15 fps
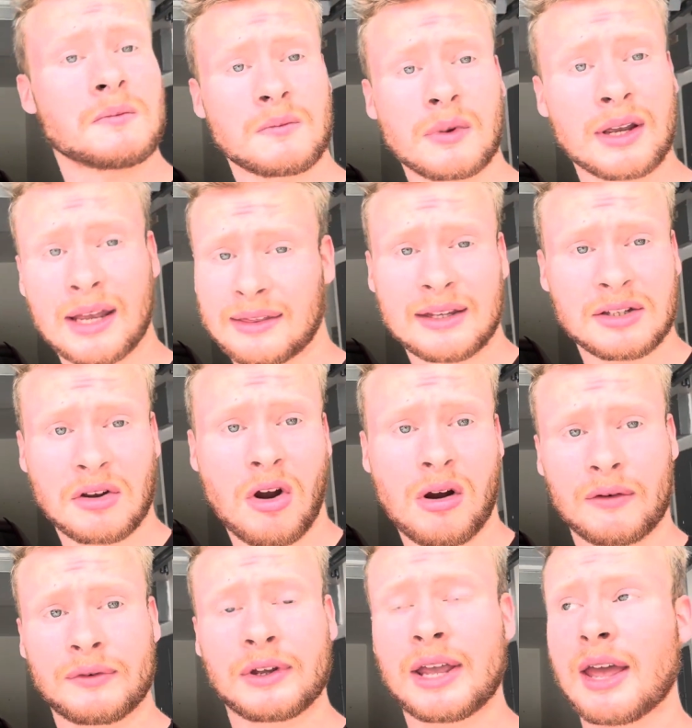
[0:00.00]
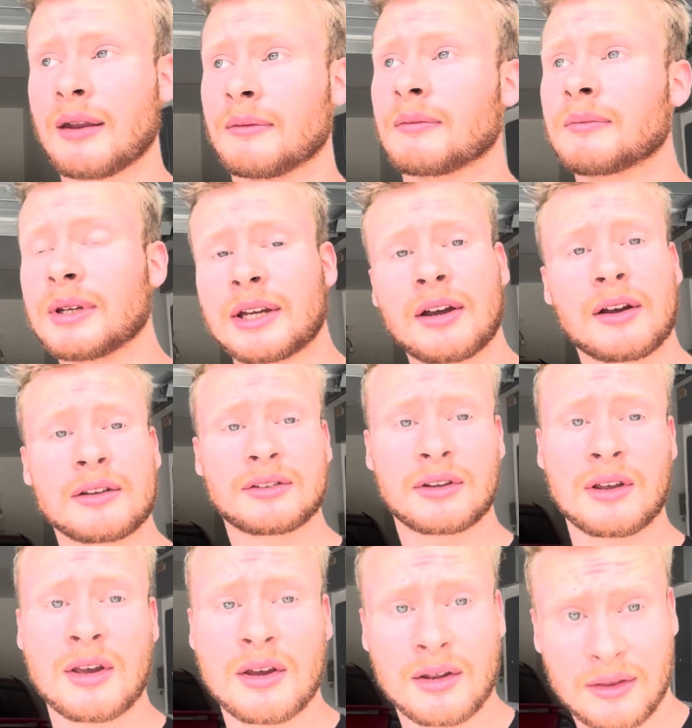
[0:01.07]
get this car if you can, because
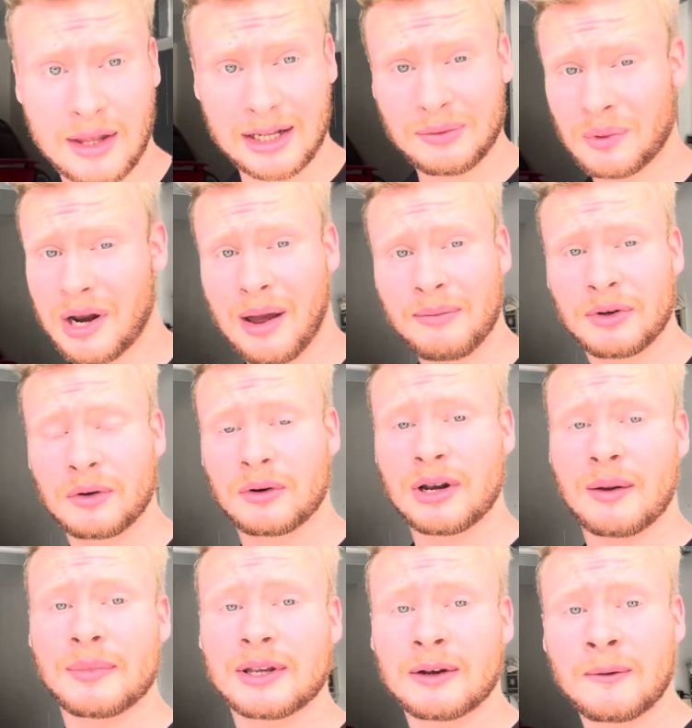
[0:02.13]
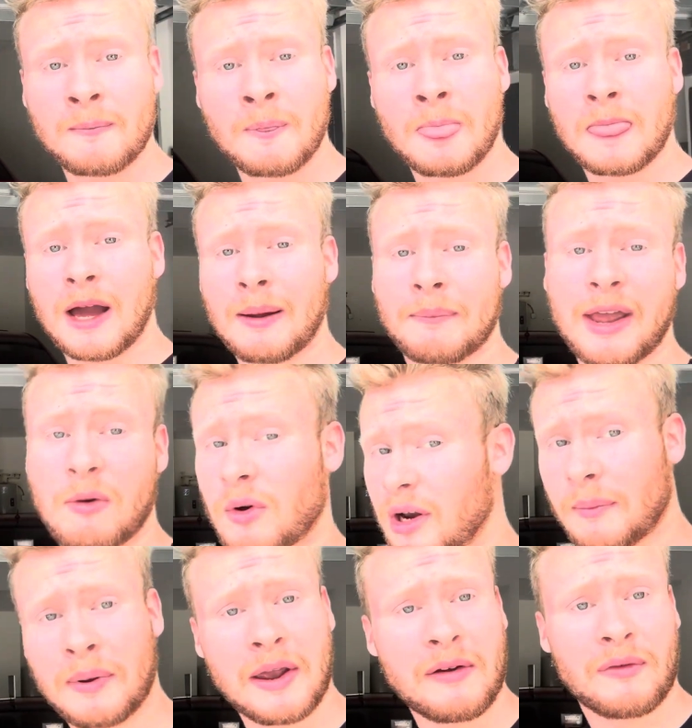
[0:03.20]
that's what I'm doing. I mean, I pay what I
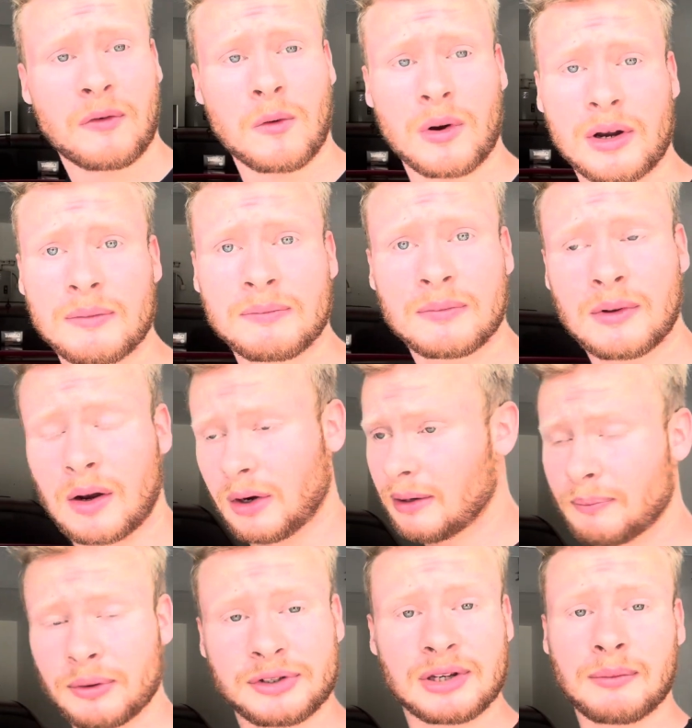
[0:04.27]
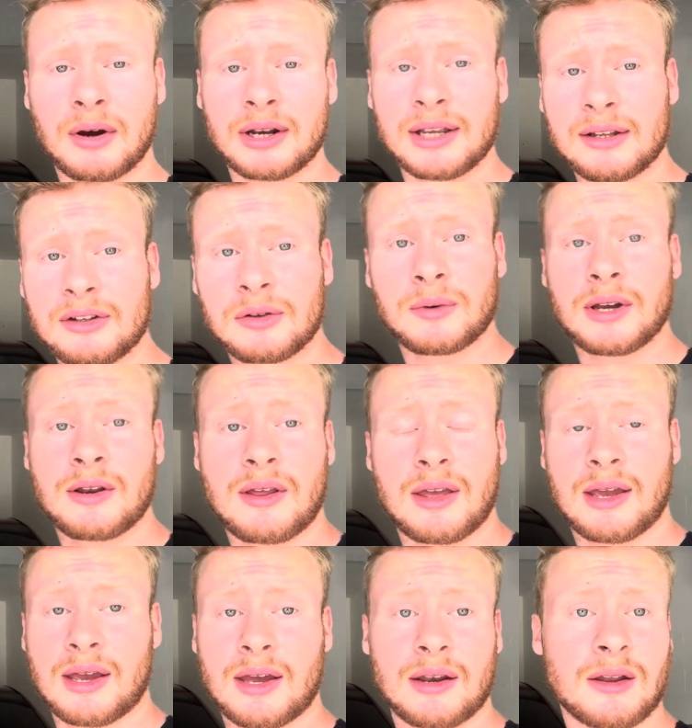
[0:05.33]
paid for it. I already put some money into it,
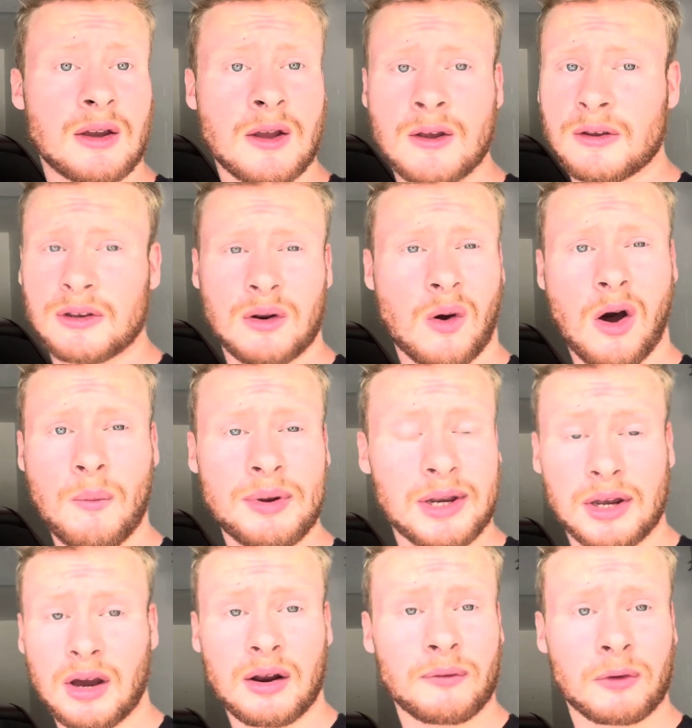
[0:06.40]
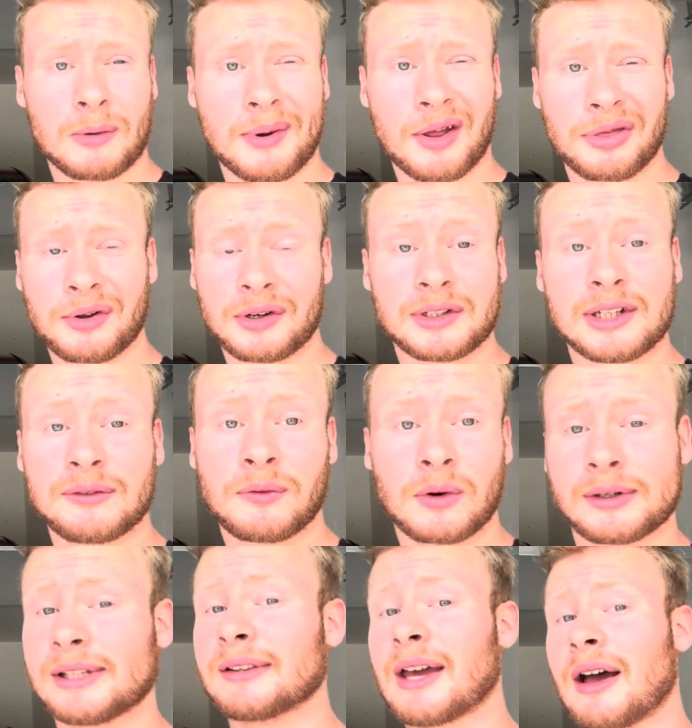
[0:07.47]
and you know, I'll be done for about
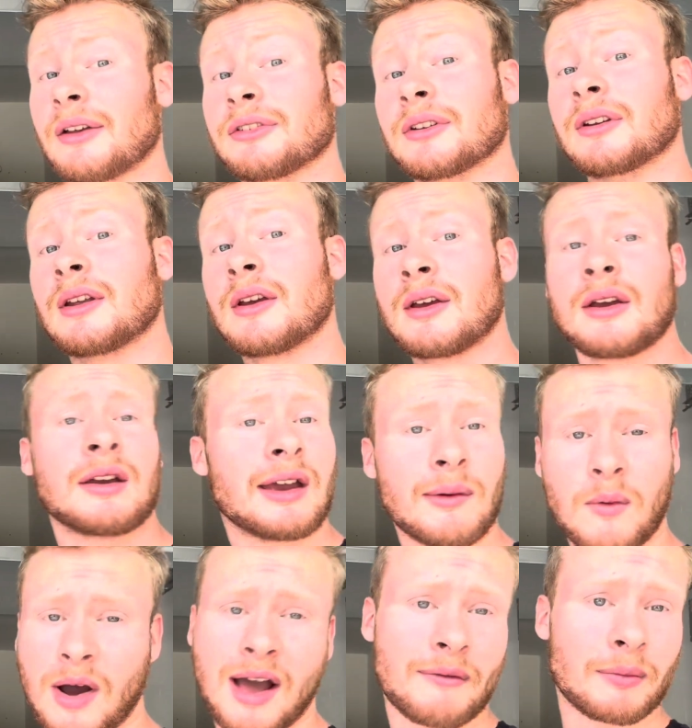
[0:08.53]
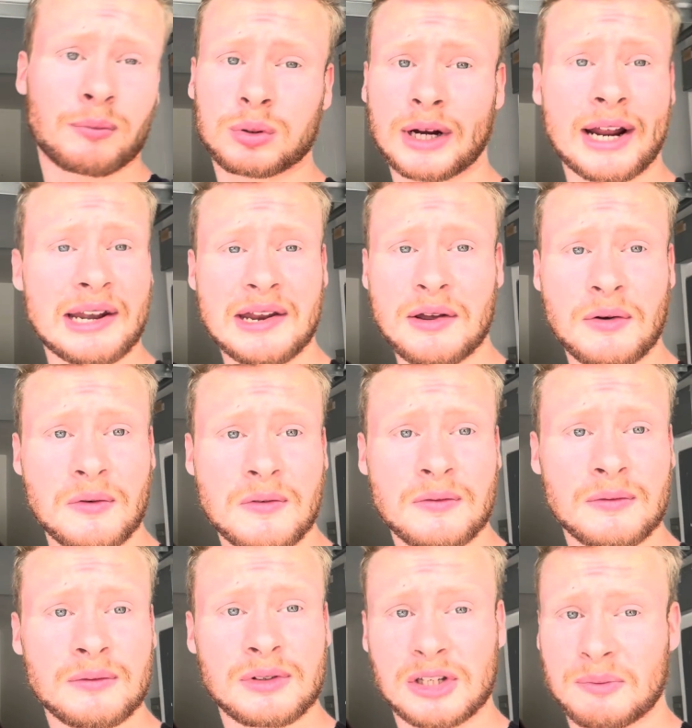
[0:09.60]
14,000. It will have a brand new
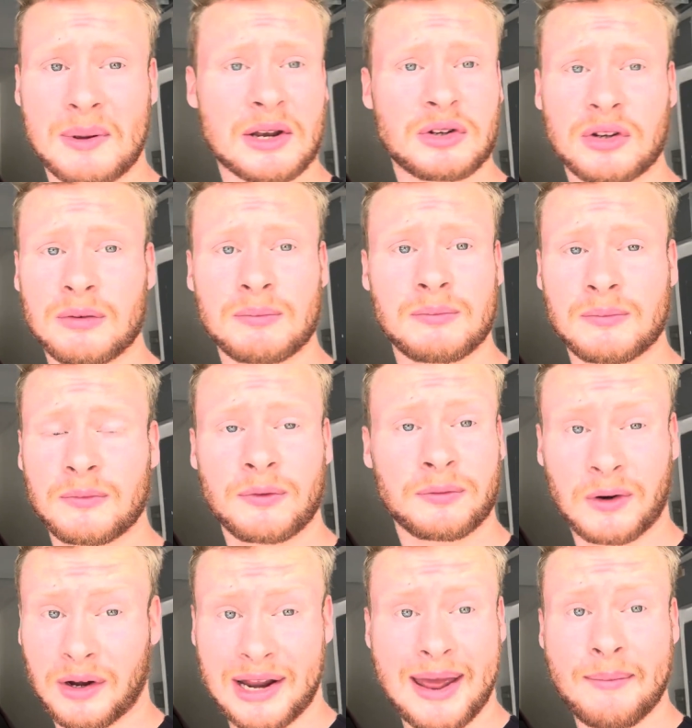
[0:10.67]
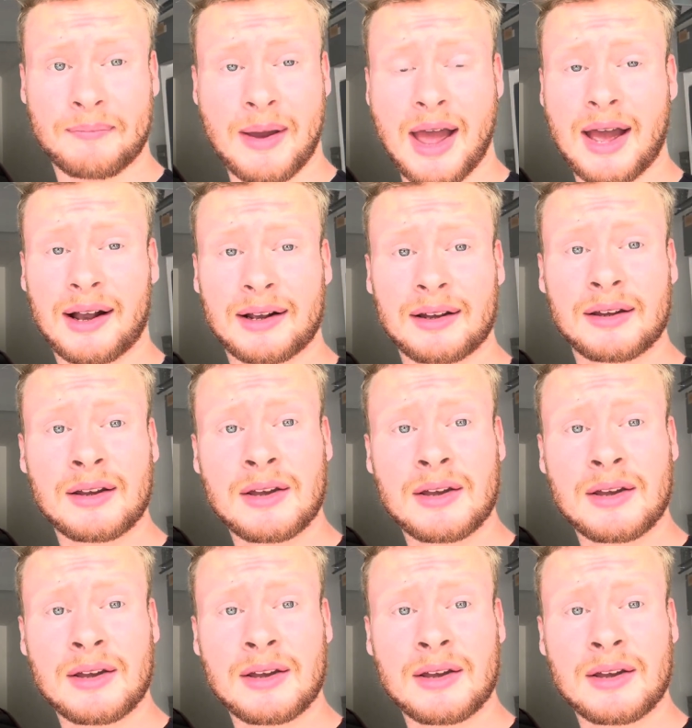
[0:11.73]
suspension, front and back.